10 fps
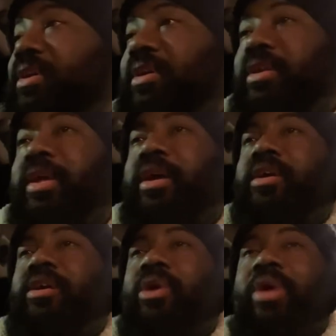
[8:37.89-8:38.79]
Nigga,
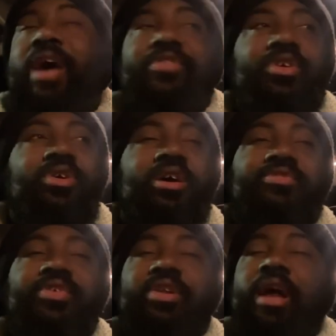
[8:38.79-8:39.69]
your wife and your
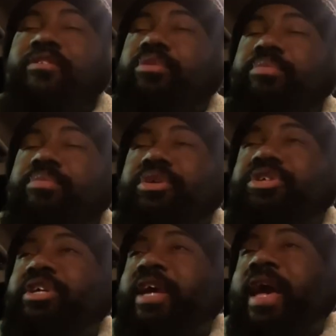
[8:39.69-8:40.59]
girlfriend love you, but
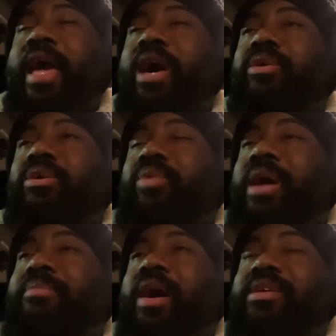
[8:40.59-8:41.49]
she can't handle the
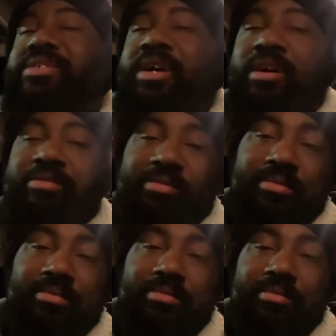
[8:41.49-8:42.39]
weight by herself.
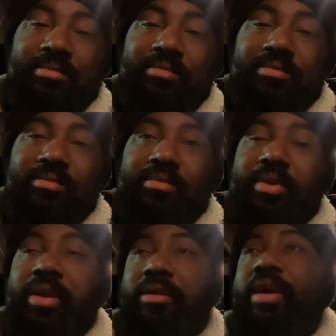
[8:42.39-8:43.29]

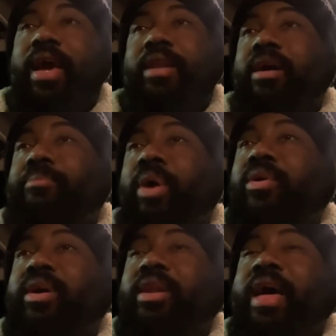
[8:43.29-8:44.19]
And a
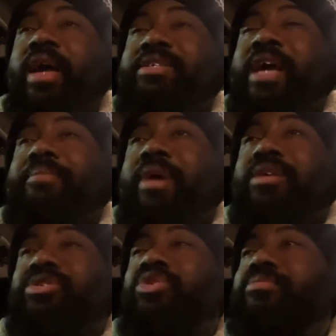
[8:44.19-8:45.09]
broken leg take
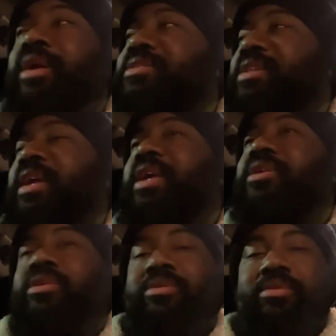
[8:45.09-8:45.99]
about 2 months to
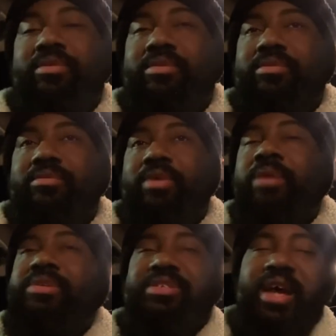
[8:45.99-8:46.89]
heal.
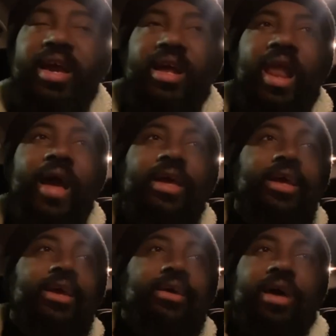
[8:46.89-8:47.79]
I'm just saying, like,
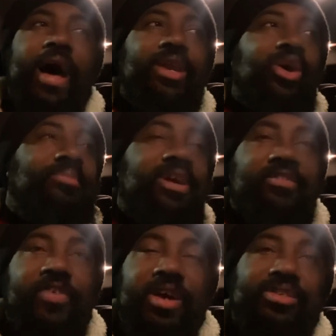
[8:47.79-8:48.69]
I know
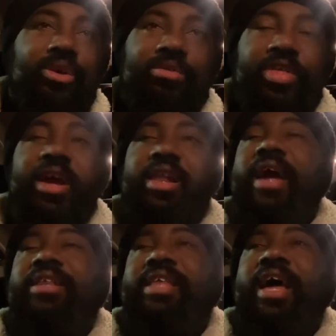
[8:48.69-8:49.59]
motherfuckers don't think
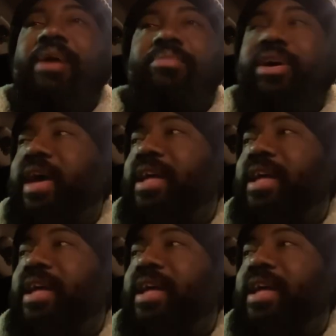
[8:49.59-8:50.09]
like that, but